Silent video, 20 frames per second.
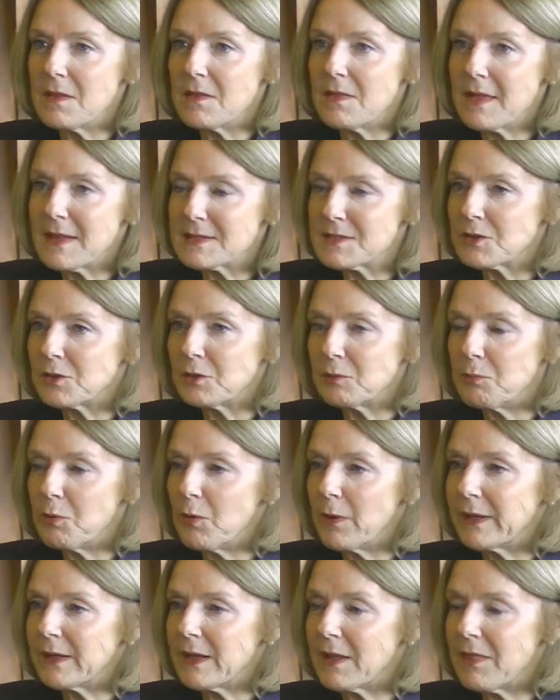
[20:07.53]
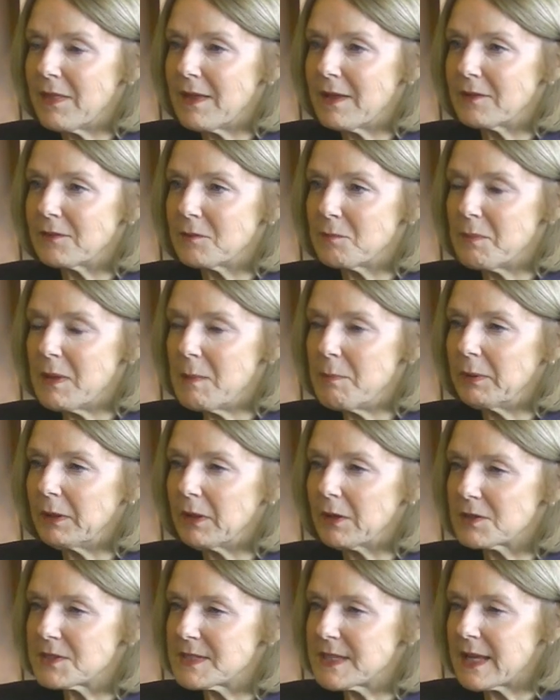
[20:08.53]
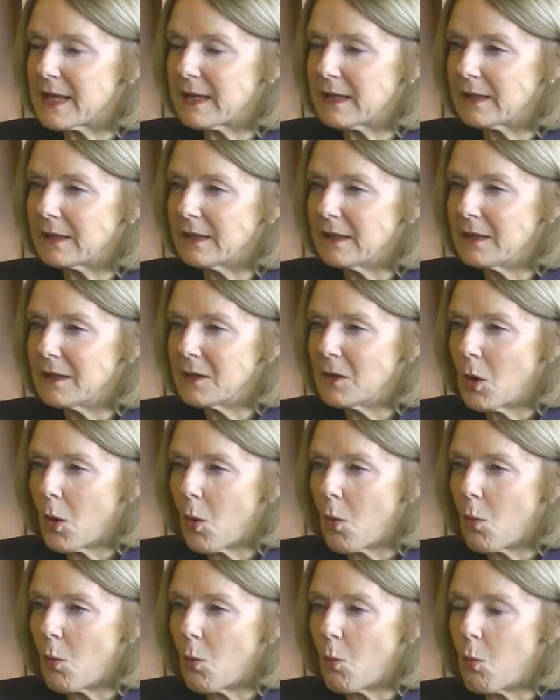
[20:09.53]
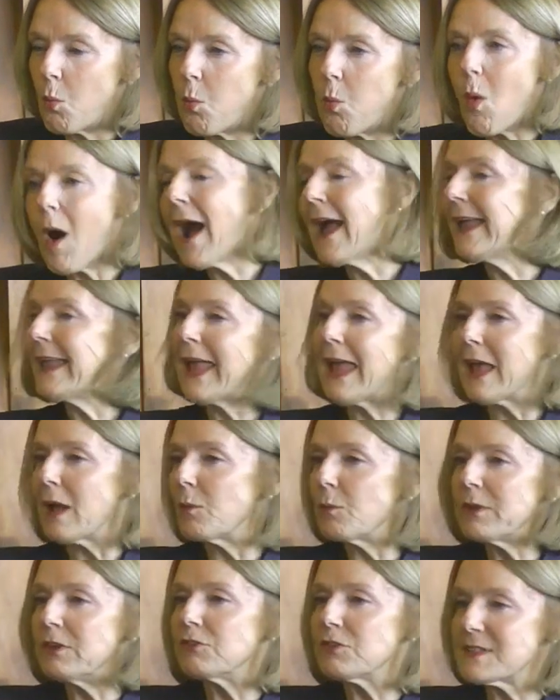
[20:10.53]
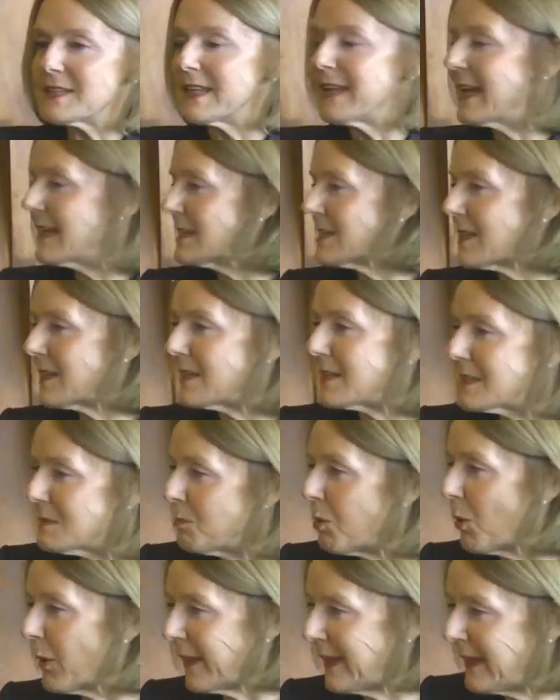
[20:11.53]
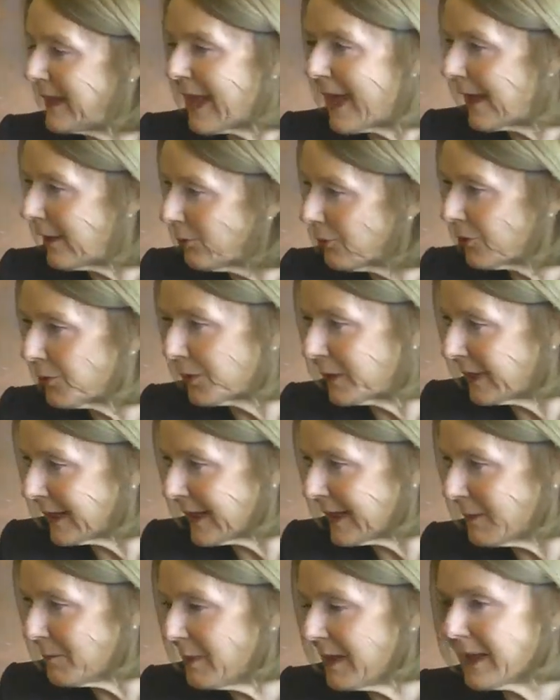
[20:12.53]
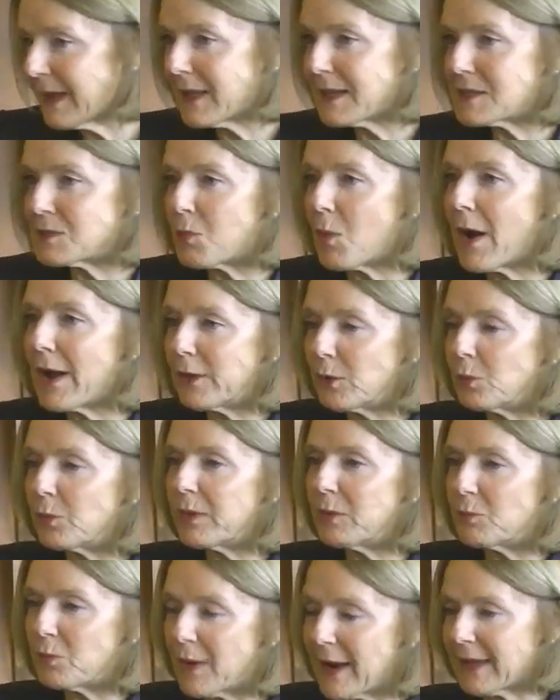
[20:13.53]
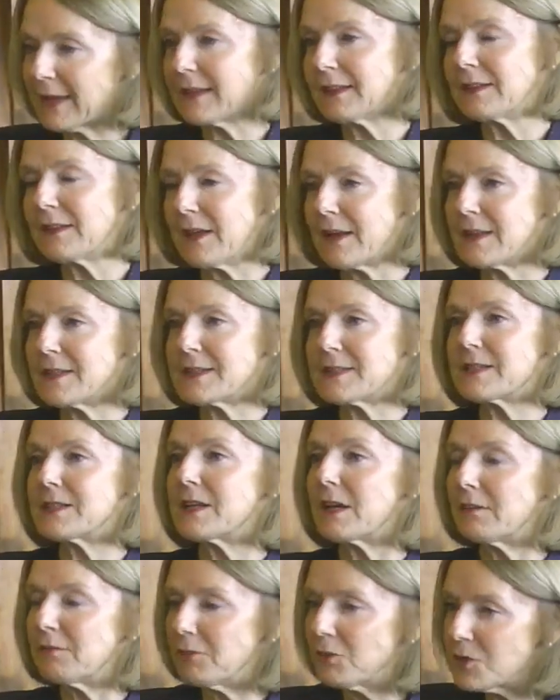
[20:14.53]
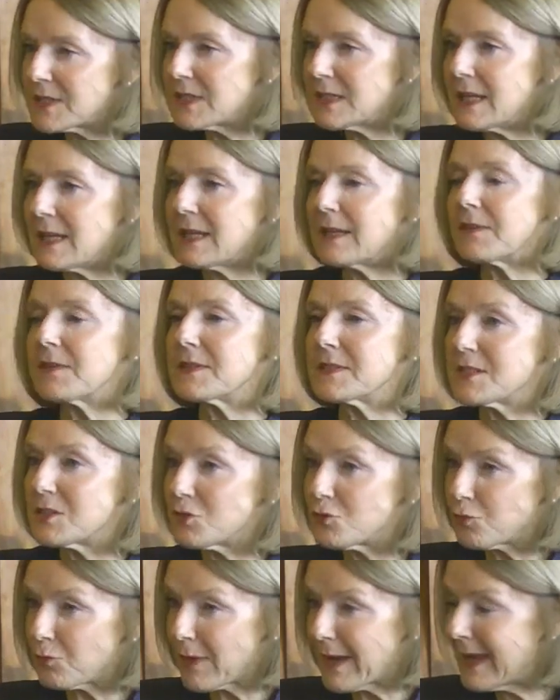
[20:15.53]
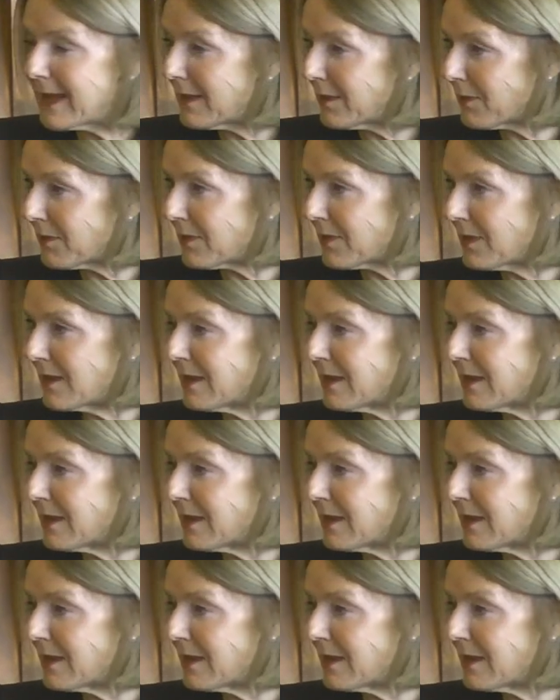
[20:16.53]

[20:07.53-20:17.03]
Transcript: that's a good point, and I think people are saying why can't we just get to this point yeah. naturally? Uh, because yeah. why don't we recognize the diversity and the strength